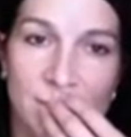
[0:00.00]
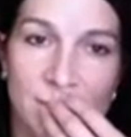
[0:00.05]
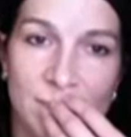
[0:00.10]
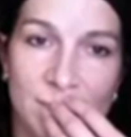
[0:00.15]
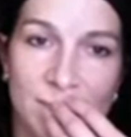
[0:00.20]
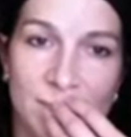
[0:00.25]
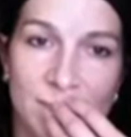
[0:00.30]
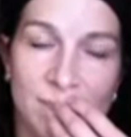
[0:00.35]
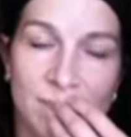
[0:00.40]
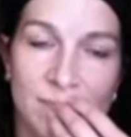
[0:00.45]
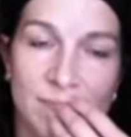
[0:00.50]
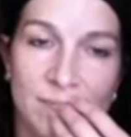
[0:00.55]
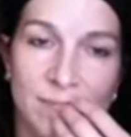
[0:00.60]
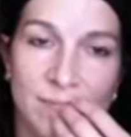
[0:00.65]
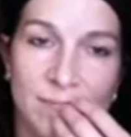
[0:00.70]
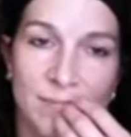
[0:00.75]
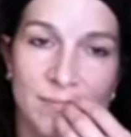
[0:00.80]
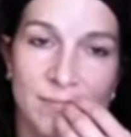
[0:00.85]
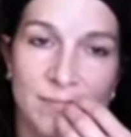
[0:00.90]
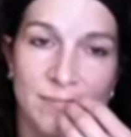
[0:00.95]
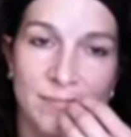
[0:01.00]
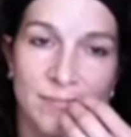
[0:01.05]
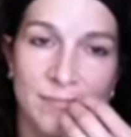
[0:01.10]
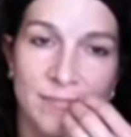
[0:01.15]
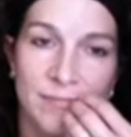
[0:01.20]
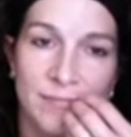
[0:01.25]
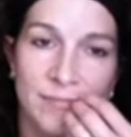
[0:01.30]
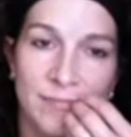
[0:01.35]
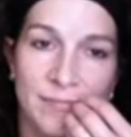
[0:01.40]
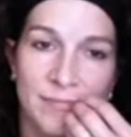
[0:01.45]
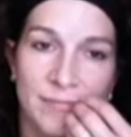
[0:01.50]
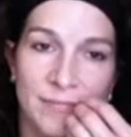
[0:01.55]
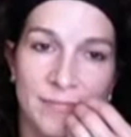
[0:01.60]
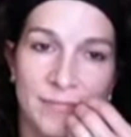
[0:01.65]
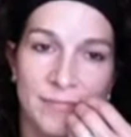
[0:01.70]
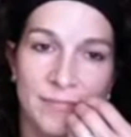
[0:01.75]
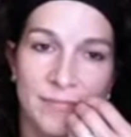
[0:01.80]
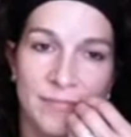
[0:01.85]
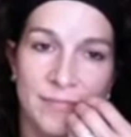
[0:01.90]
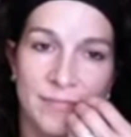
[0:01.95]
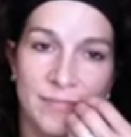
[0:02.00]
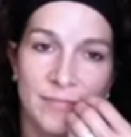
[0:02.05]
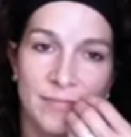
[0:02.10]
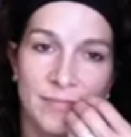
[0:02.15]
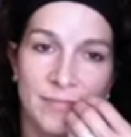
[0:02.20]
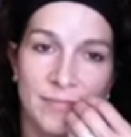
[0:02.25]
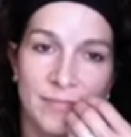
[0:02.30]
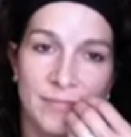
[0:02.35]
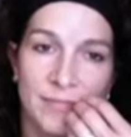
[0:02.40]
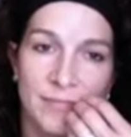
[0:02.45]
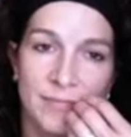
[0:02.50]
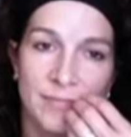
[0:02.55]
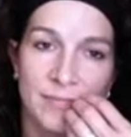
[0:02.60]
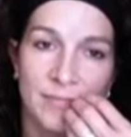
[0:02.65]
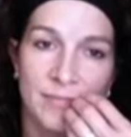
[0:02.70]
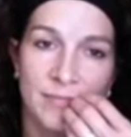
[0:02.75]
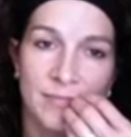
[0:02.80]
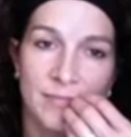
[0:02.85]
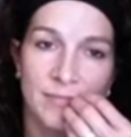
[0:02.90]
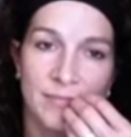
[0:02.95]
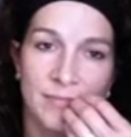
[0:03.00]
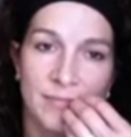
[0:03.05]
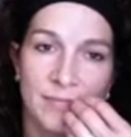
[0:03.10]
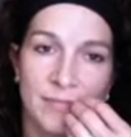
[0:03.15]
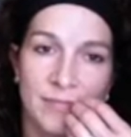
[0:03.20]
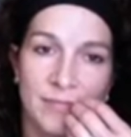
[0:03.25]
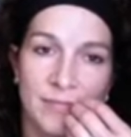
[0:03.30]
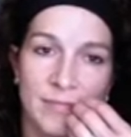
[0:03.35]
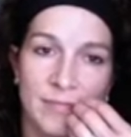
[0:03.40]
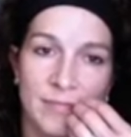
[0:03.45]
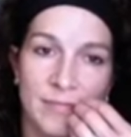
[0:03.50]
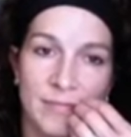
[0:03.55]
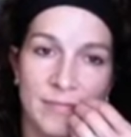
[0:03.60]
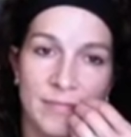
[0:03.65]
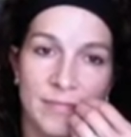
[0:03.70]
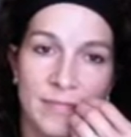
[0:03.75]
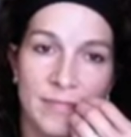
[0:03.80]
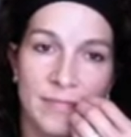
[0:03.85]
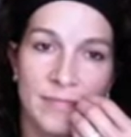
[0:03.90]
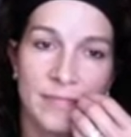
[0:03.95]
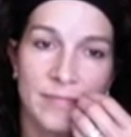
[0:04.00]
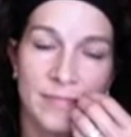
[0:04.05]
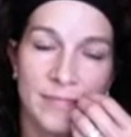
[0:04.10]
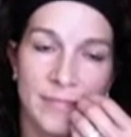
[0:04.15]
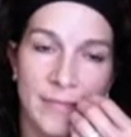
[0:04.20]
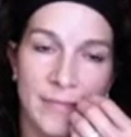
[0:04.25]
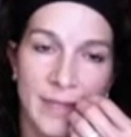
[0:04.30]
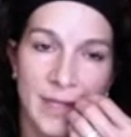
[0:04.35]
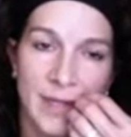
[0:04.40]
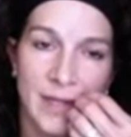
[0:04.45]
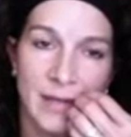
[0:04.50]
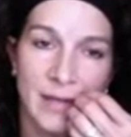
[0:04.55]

(silent)